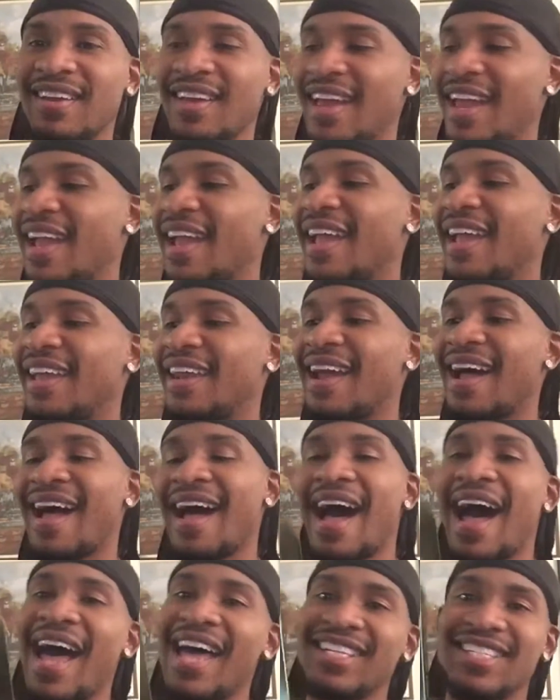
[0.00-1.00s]
And
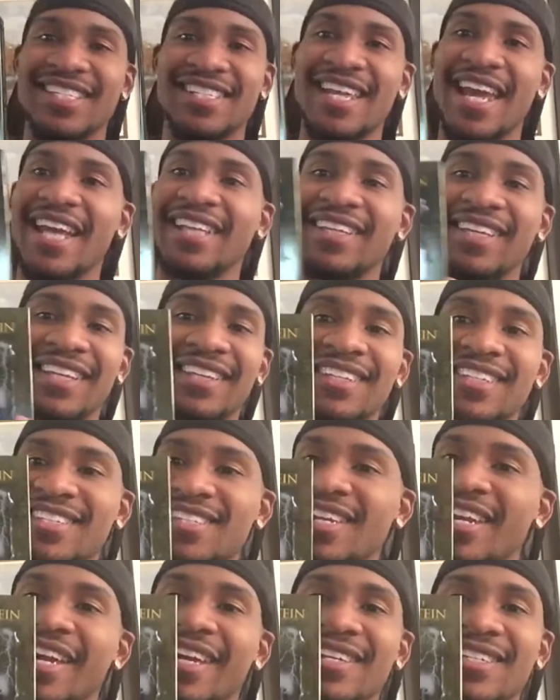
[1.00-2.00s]
I just had to get
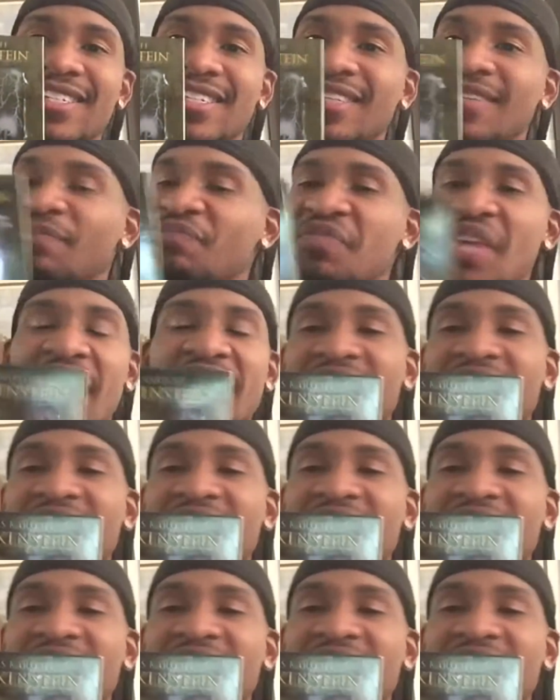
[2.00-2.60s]
this legacy. I